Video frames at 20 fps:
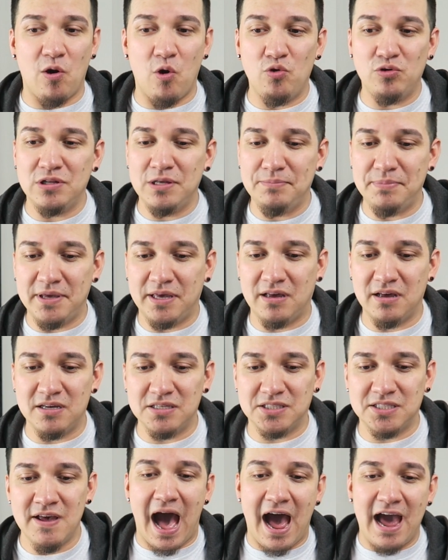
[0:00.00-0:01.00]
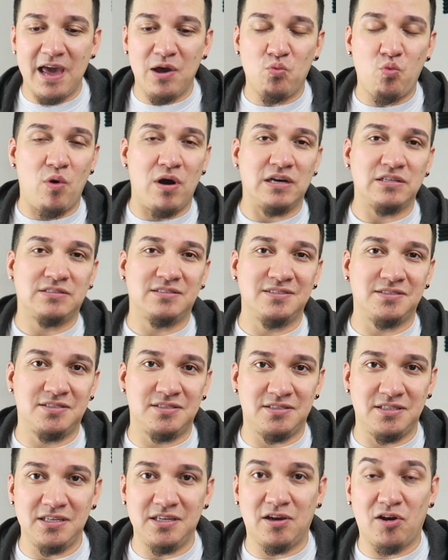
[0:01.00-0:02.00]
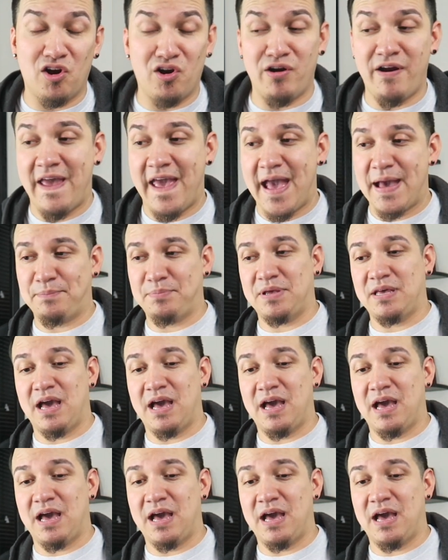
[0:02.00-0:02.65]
only because I want to see her happy.